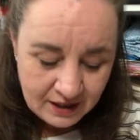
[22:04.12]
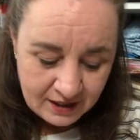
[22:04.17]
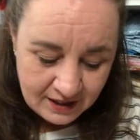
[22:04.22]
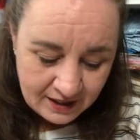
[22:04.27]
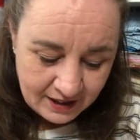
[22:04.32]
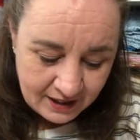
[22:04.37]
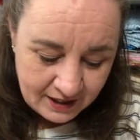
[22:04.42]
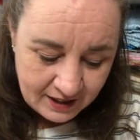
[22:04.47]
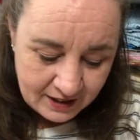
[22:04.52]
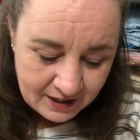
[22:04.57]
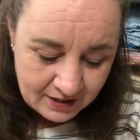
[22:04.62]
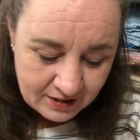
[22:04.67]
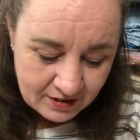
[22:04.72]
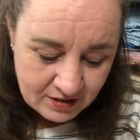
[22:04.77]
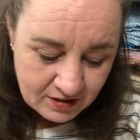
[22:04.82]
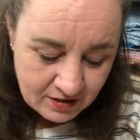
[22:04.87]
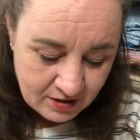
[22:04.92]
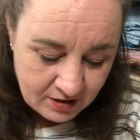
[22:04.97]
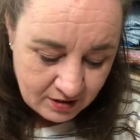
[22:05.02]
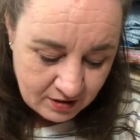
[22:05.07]
and
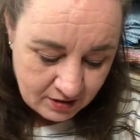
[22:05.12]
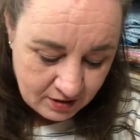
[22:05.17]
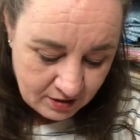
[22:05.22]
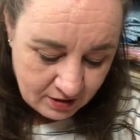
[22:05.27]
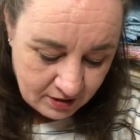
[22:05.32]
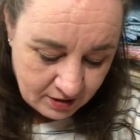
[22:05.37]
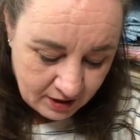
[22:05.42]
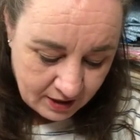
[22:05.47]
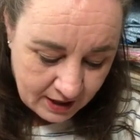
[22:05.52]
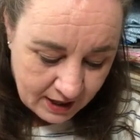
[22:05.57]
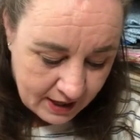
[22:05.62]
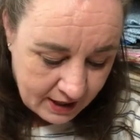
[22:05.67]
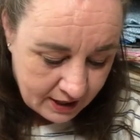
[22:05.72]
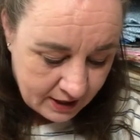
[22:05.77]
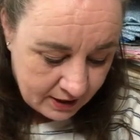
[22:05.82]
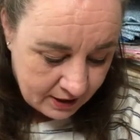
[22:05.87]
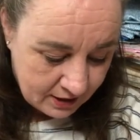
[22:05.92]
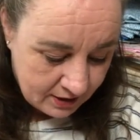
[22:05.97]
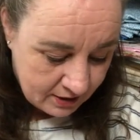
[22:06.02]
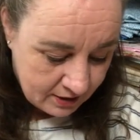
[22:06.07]

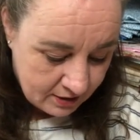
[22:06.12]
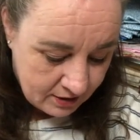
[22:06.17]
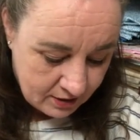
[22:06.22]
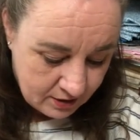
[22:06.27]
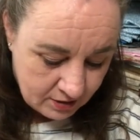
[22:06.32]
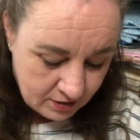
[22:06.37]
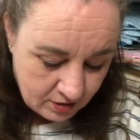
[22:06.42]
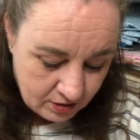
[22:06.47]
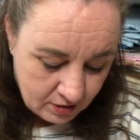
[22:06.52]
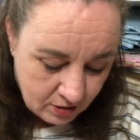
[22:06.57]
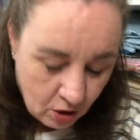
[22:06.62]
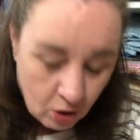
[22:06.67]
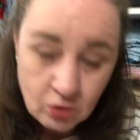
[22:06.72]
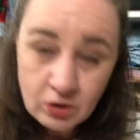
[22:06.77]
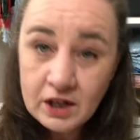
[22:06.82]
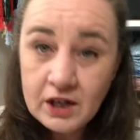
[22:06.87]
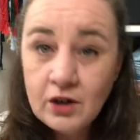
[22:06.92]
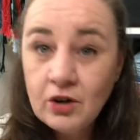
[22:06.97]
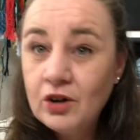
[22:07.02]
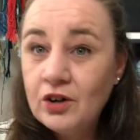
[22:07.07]
I
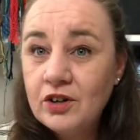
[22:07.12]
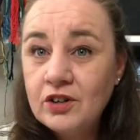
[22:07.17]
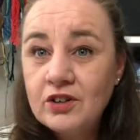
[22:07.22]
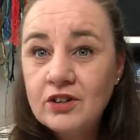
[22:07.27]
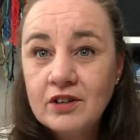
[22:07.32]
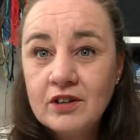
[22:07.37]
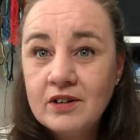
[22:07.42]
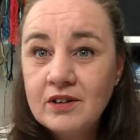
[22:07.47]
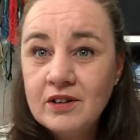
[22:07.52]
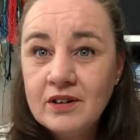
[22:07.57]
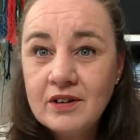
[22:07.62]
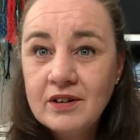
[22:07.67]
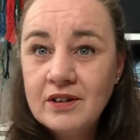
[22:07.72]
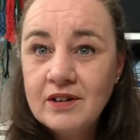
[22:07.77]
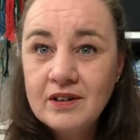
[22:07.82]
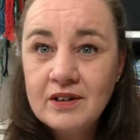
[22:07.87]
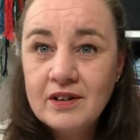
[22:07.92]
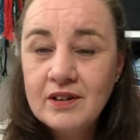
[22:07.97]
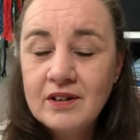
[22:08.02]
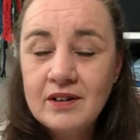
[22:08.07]
only heard
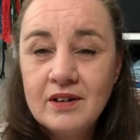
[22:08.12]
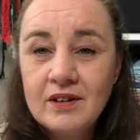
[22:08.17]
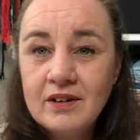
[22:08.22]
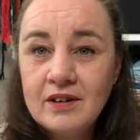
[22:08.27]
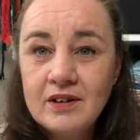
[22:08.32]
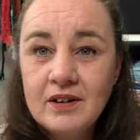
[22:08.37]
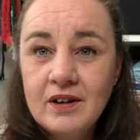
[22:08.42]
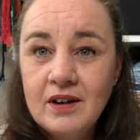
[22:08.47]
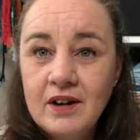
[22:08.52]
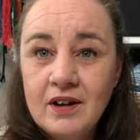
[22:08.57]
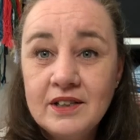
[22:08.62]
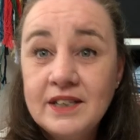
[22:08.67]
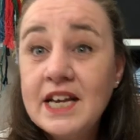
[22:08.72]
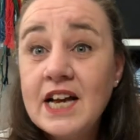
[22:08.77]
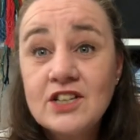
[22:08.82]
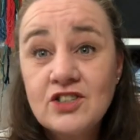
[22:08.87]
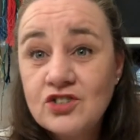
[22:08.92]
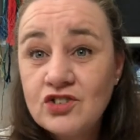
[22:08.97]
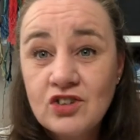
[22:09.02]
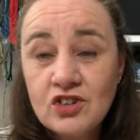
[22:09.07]

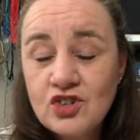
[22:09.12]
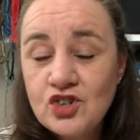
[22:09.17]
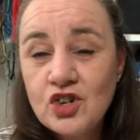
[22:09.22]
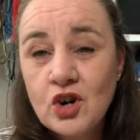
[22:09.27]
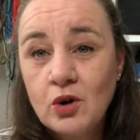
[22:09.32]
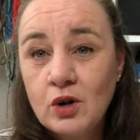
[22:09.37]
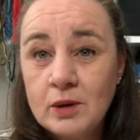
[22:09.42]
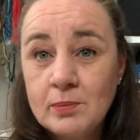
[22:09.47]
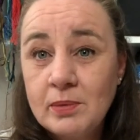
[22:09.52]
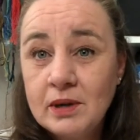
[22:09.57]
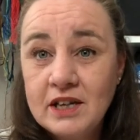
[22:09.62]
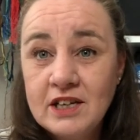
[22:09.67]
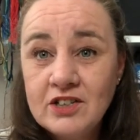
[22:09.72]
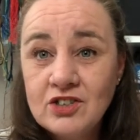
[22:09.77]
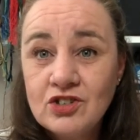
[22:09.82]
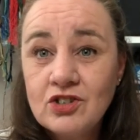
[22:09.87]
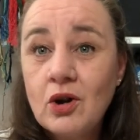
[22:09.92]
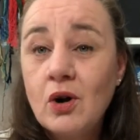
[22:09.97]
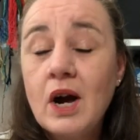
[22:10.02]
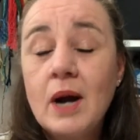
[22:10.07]
yes, show it please.
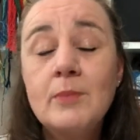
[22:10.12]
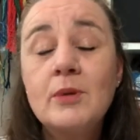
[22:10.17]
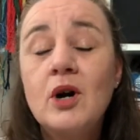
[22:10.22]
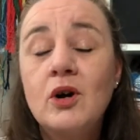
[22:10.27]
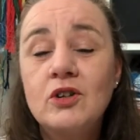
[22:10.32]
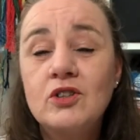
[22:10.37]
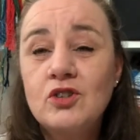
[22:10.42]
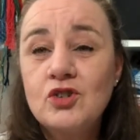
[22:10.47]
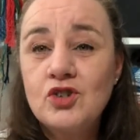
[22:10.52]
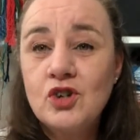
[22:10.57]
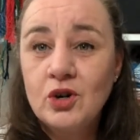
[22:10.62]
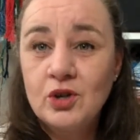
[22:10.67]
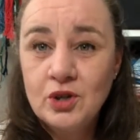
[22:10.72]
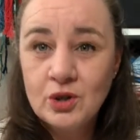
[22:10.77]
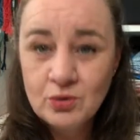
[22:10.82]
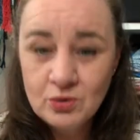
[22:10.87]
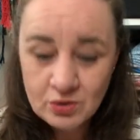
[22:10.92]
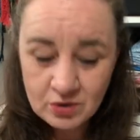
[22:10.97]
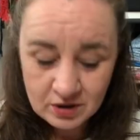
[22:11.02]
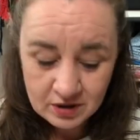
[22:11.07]
So I'm going to show
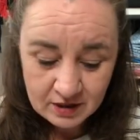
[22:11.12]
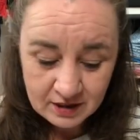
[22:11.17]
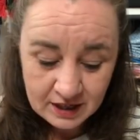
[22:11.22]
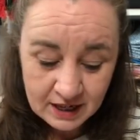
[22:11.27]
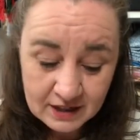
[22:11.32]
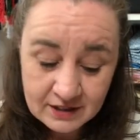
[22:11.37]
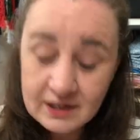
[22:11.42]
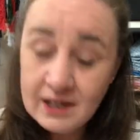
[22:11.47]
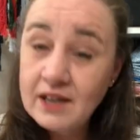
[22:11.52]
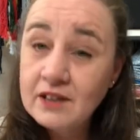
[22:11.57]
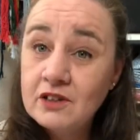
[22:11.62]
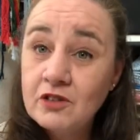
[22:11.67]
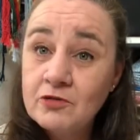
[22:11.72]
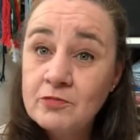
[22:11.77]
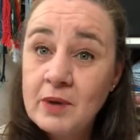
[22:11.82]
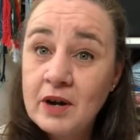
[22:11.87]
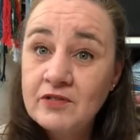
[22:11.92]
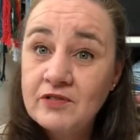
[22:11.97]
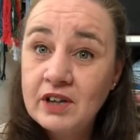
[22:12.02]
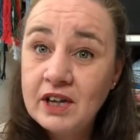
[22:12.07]
you at the end of
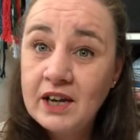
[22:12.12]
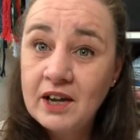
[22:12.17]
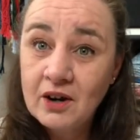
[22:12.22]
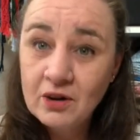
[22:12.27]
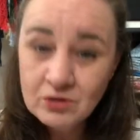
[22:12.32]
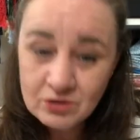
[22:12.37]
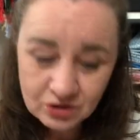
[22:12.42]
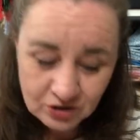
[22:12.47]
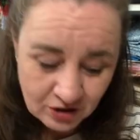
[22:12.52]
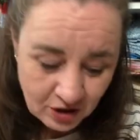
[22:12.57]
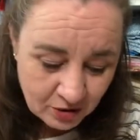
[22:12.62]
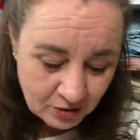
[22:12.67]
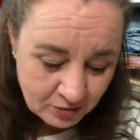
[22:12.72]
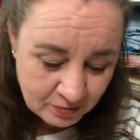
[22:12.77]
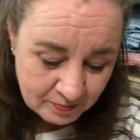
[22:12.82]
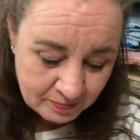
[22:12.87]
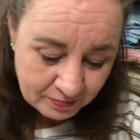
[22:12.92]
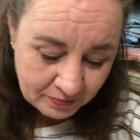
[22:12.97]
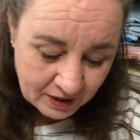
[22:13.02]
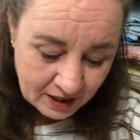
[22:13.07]
my video, so
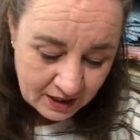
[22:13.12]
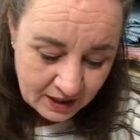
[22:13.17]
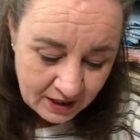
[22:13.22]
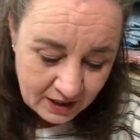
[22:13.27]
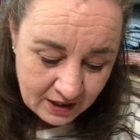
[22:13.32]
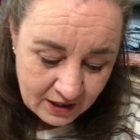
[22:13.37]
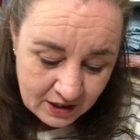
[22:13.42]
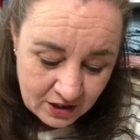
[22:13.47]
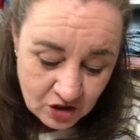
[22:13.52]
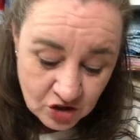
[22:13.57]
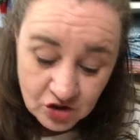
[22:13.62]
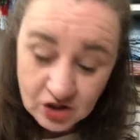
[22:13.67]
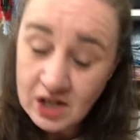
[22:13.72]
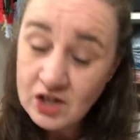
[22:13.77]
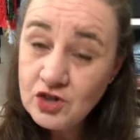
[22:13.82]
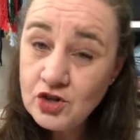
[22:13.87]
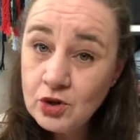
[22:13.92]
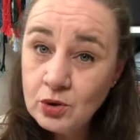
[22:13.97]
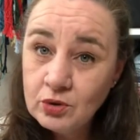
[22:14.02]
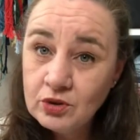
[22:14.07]
stay
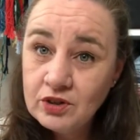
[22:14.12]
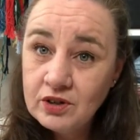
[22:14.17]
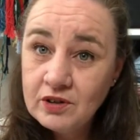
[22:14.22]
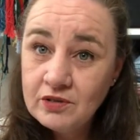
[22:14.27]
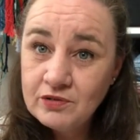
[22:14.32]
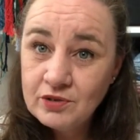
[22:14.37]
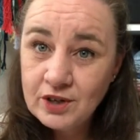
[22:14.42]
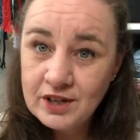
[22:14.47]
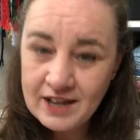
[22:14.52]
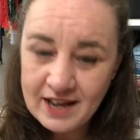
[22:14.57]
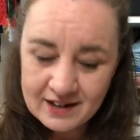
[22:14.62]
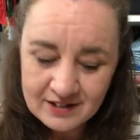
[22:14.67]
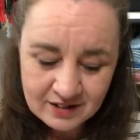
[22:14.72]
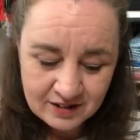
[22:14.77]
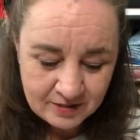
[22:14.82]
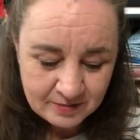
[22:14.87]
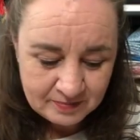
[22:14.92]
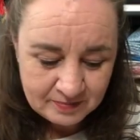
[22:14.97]
tuned for that.